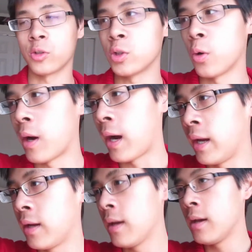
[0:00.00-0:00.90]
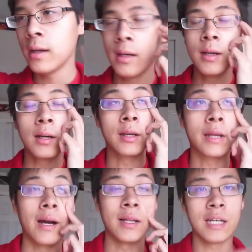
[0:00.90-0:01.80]
So I
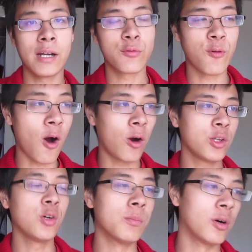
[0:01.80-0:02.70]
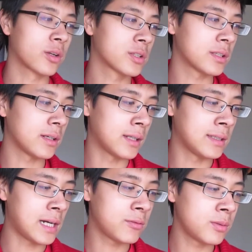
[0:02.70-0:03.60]
got a lot of audiobooks, a
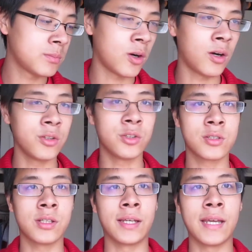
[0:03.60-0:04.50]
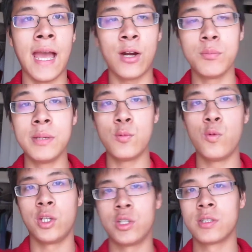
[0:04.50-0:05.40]
lot of them on just like how to be
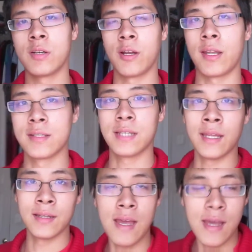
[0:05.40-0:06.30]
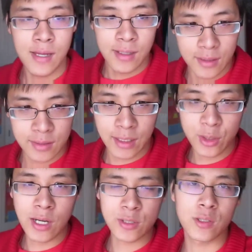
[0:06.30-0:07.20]
rich and stuff like this. And a lot of you
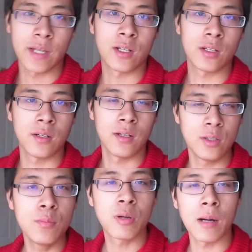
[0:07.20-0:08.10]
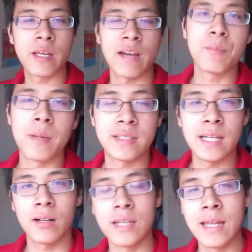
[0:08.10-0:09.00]
guys are like, you probably have the
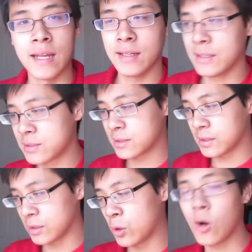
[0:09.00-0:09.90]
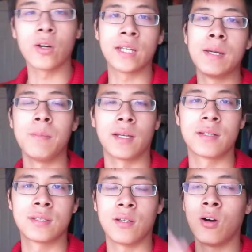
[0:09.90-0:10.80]
mentality that they're all
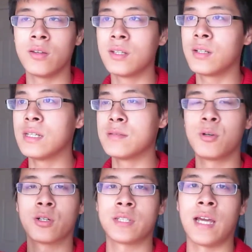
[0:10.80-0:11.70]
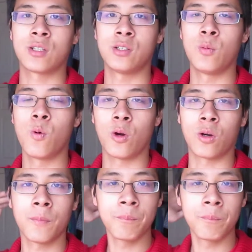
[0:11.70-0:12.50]
gimmicks. Oh, none of these books actually work.